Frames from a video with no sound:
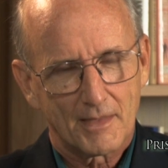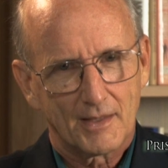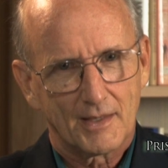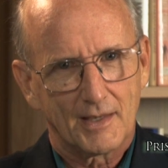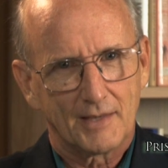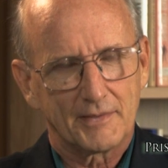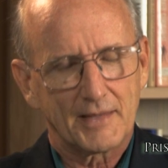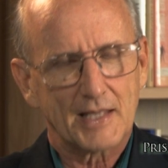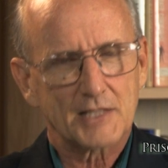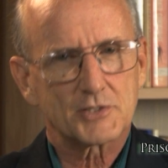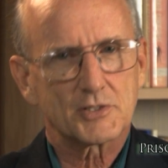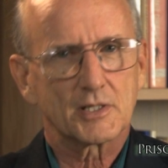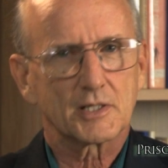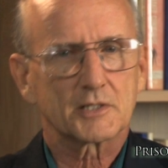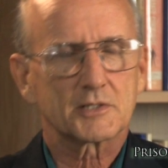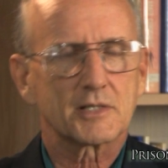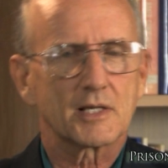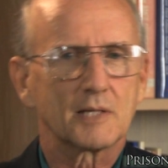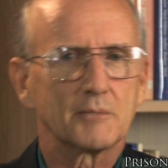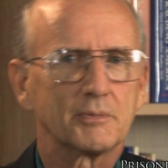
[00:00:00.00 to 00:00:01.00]
And that's an
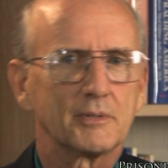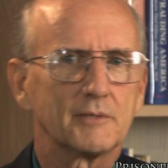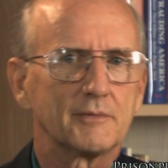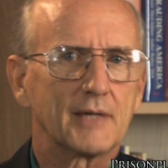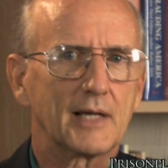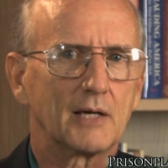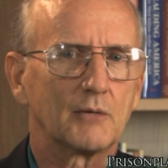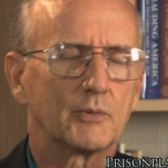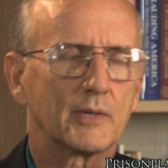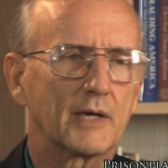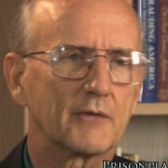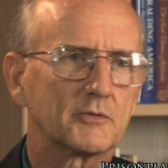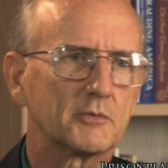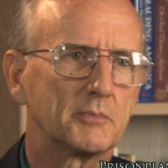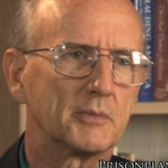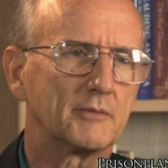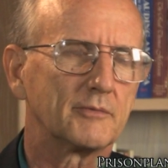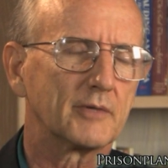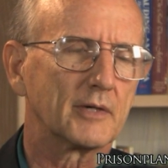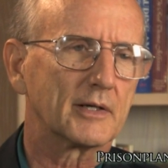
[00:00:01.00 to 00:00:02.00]
example of how we have to
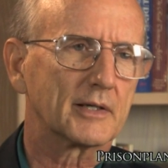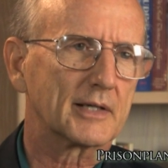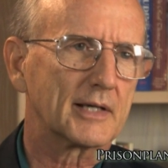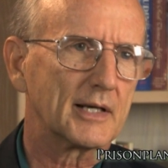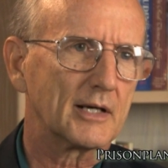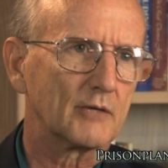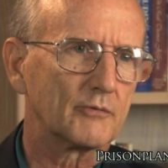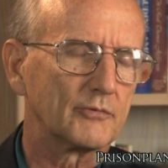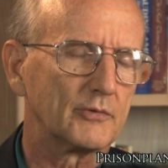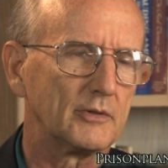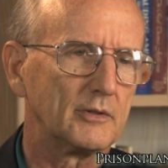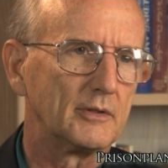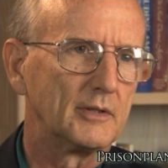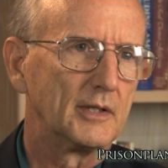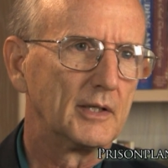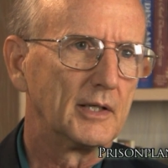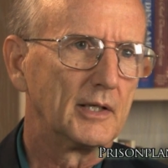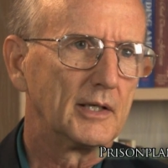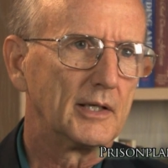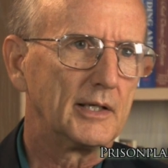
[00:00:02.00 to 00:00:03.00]
be very careful
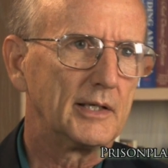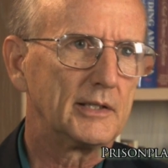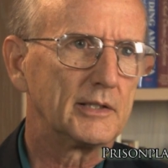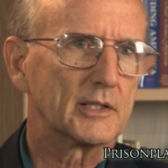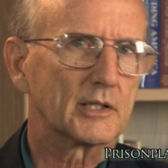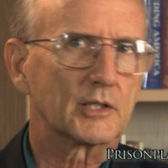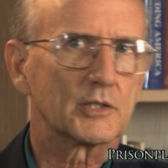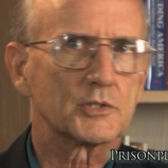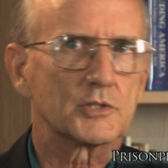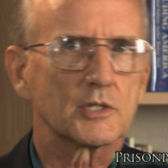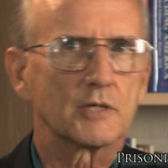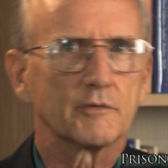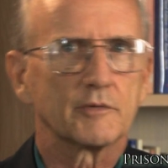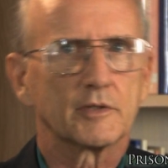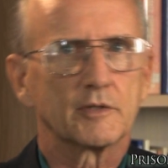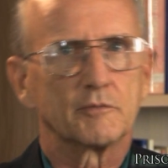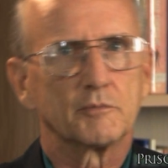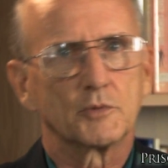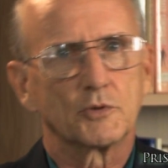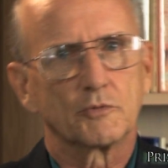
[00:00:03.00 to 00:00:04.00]
in the
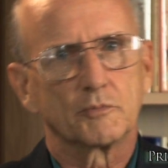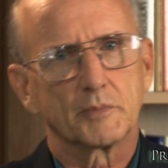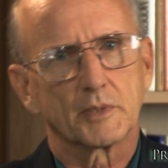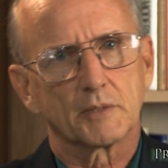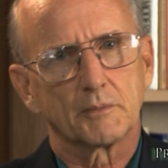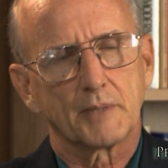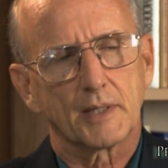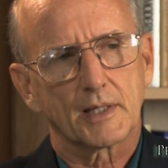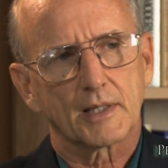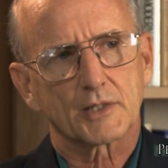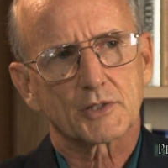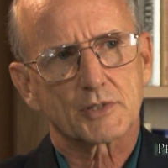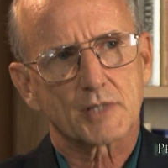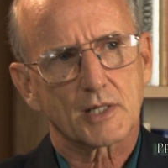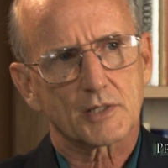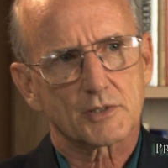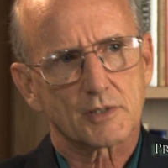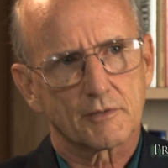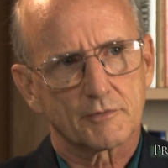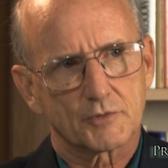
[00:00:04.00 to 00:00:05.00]
conservative movement about
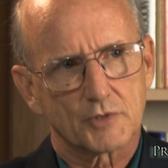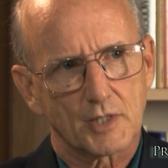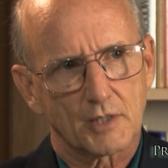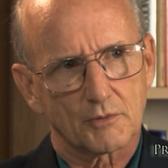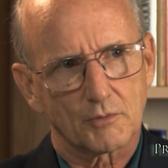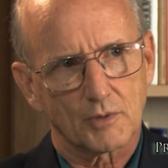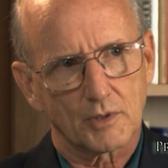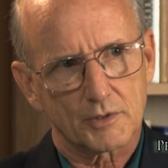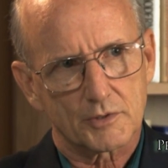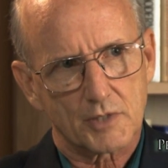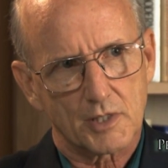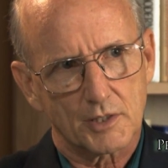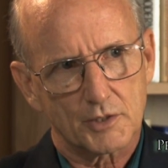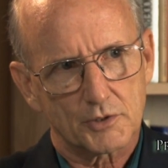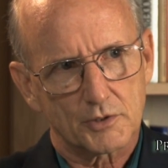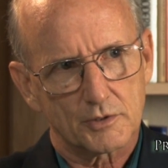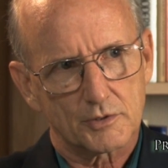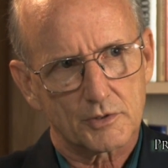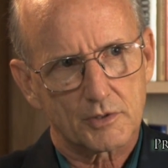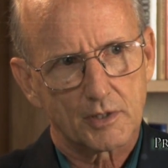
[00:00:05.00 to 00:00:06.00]
excessive
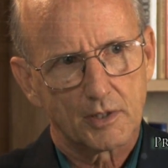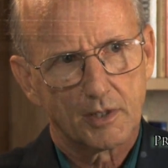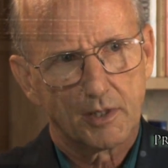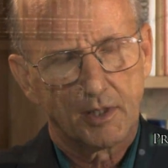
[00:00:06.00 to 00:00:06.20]
generalizations